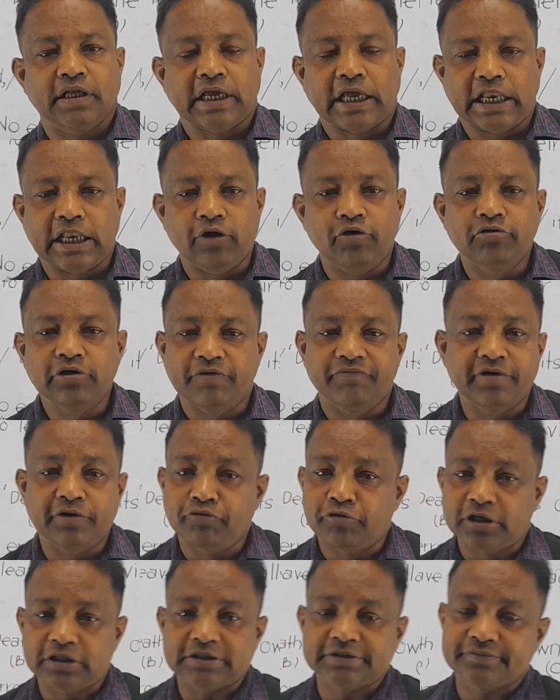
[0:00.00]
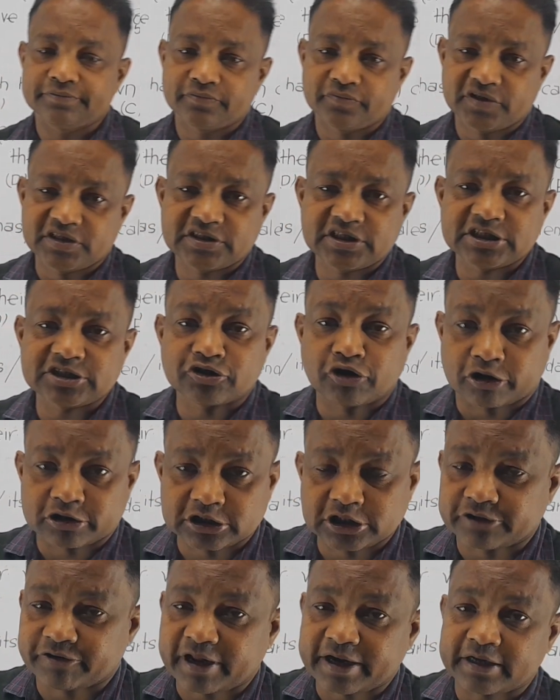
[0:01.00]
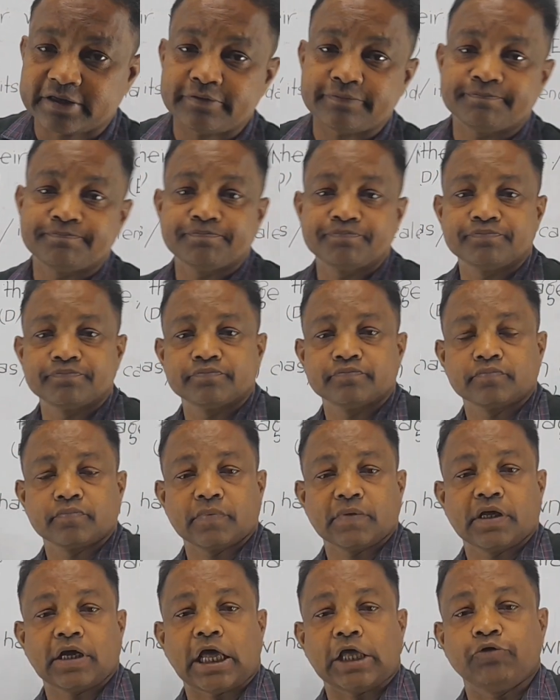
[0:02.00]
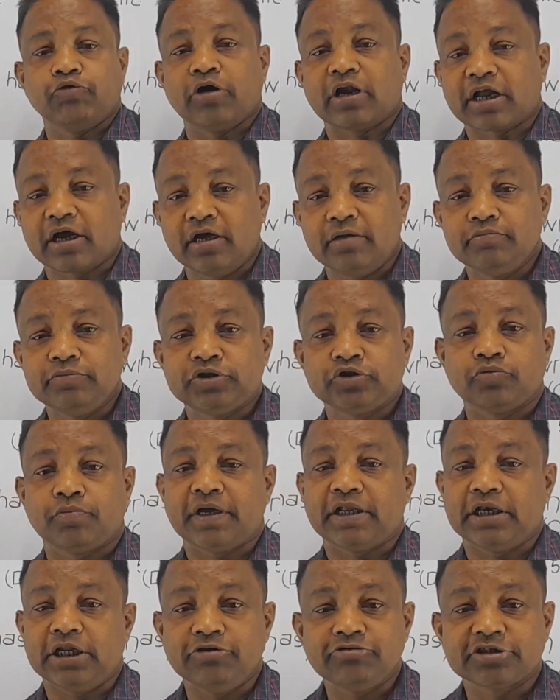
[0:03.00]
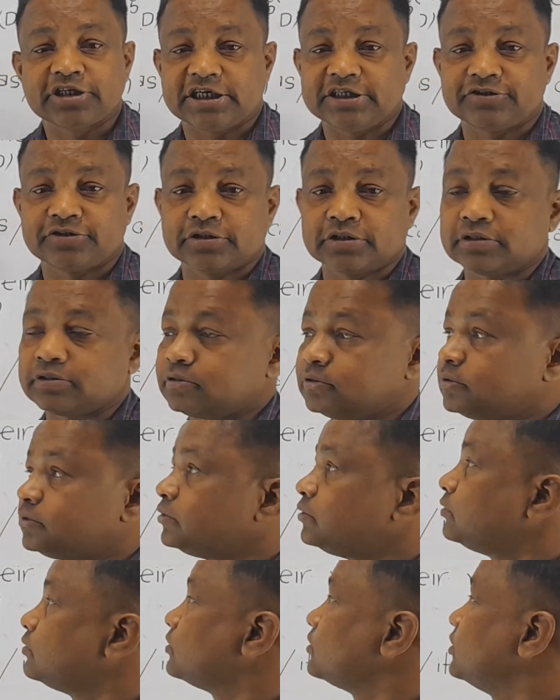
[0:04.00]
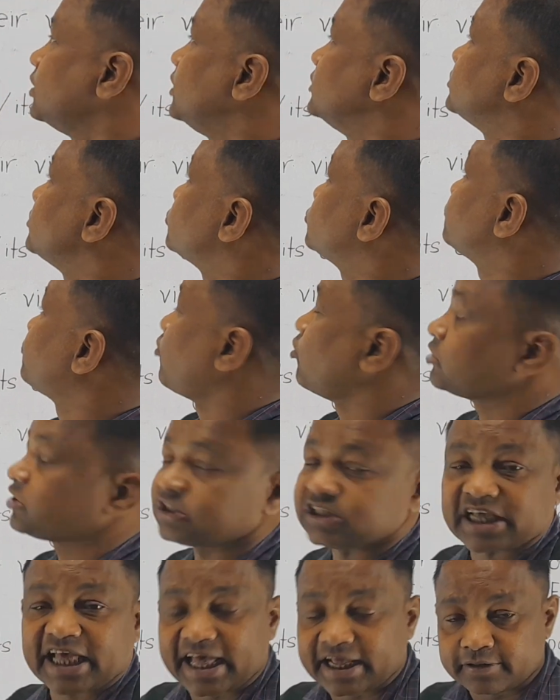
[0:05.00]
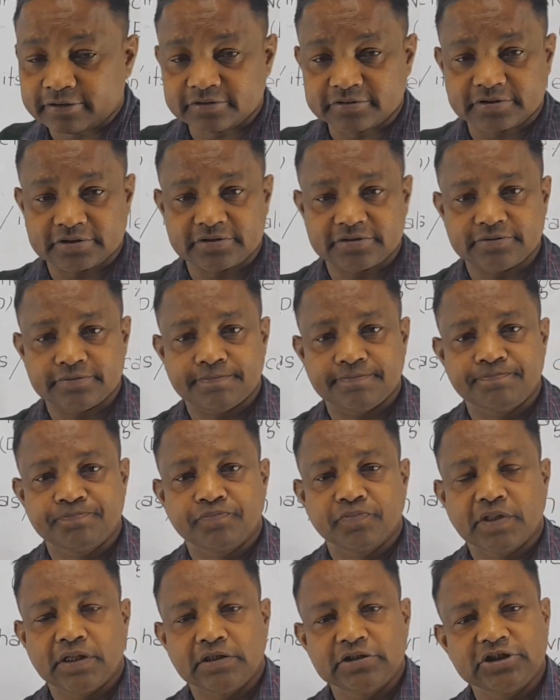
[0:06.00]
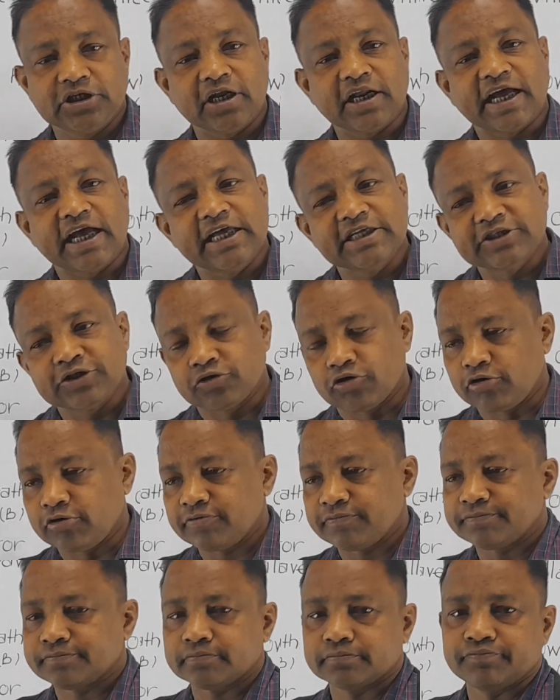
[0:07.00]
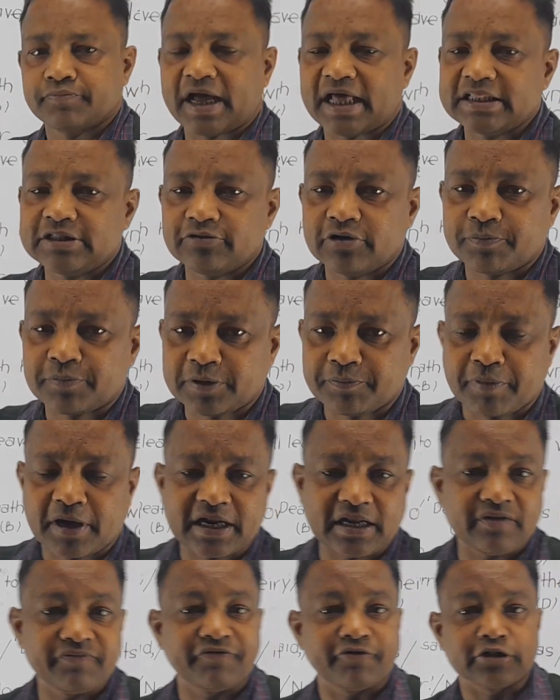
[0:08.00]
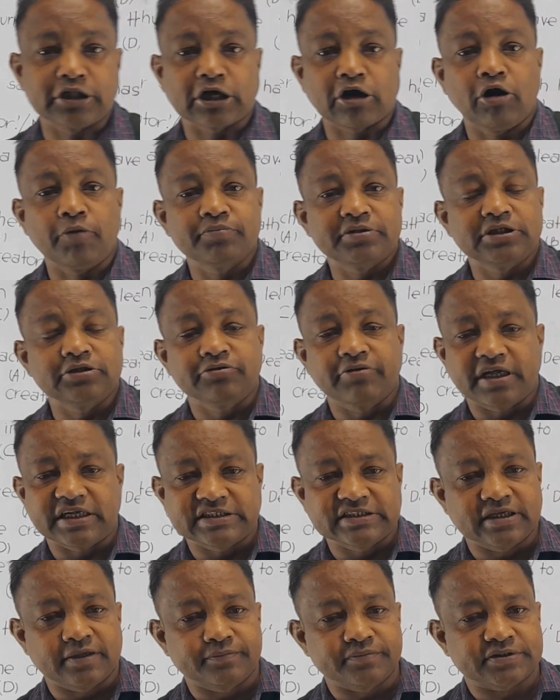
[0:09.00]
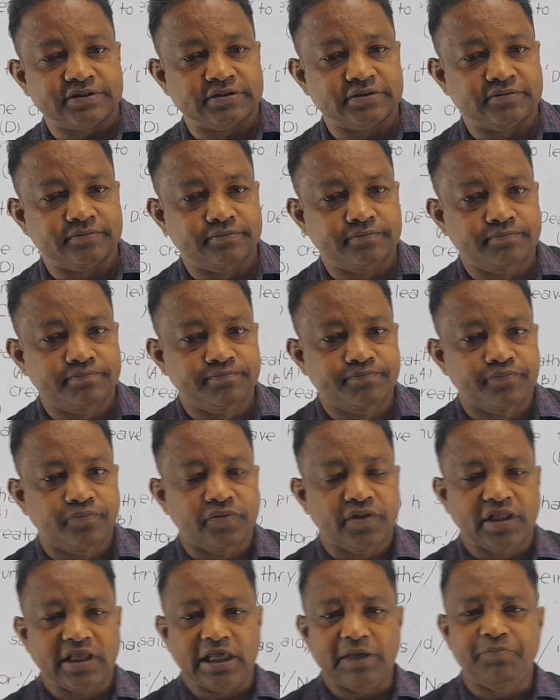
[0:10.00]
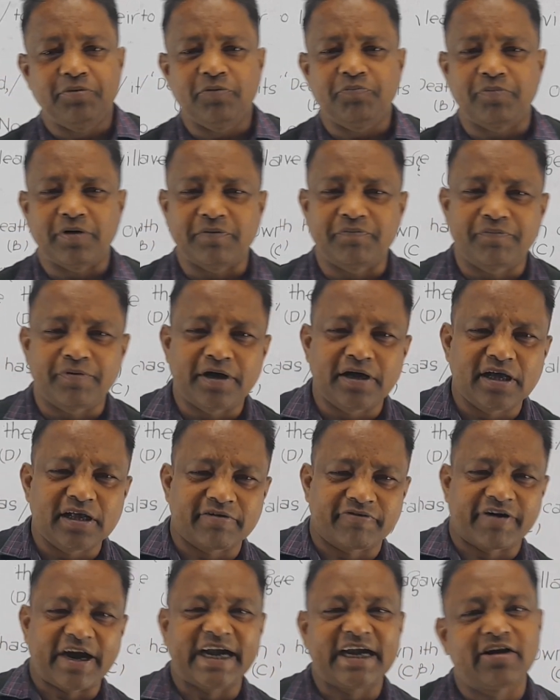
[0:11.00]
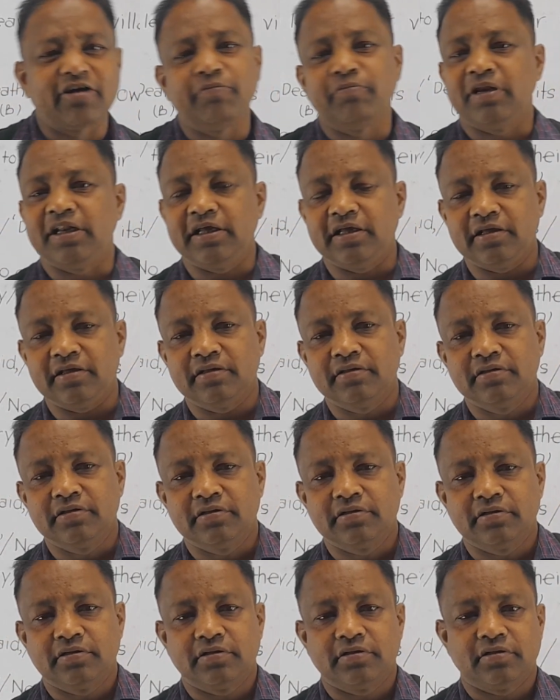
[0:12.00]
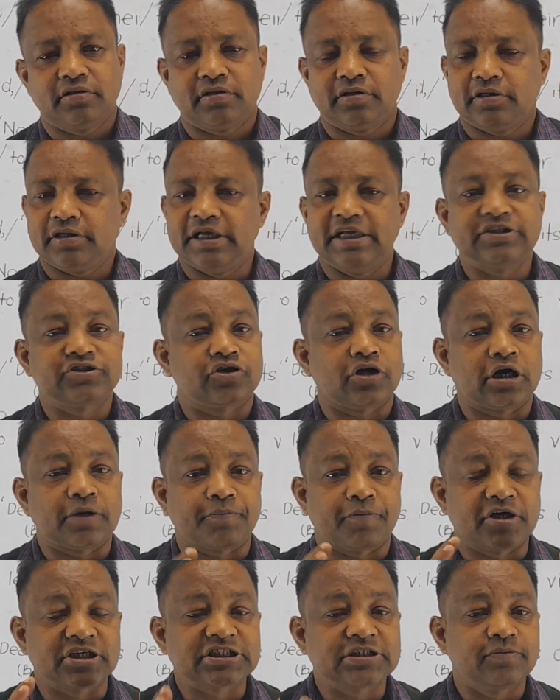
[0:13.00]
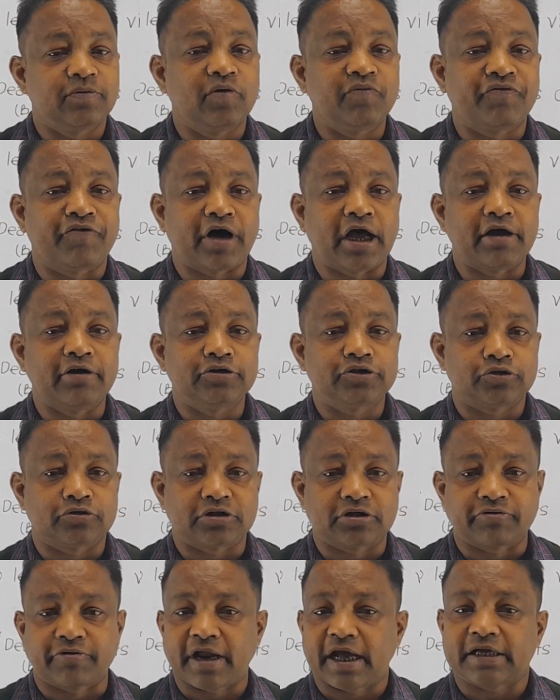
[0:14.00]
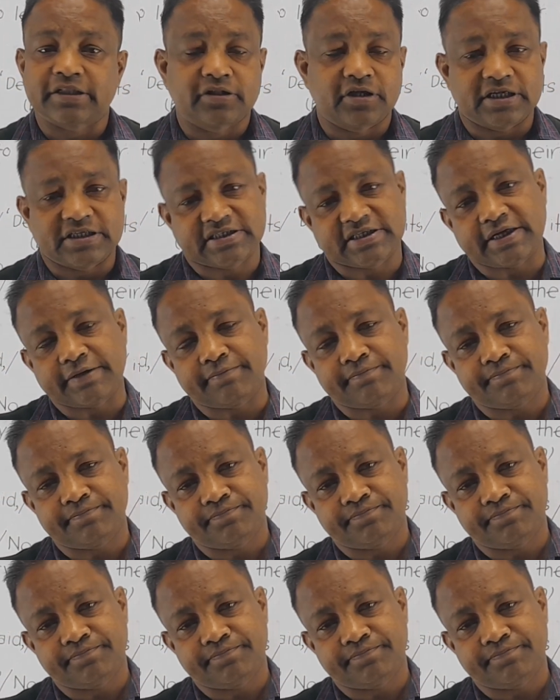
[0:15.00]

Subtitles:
Hello everyone, this is Dr. Rana. Welcome to my new session, that's Spotting Errors. Dear guys, when you are preparing for the competitive exams, if you prepare randomly, it's not possible for you to crack the exam.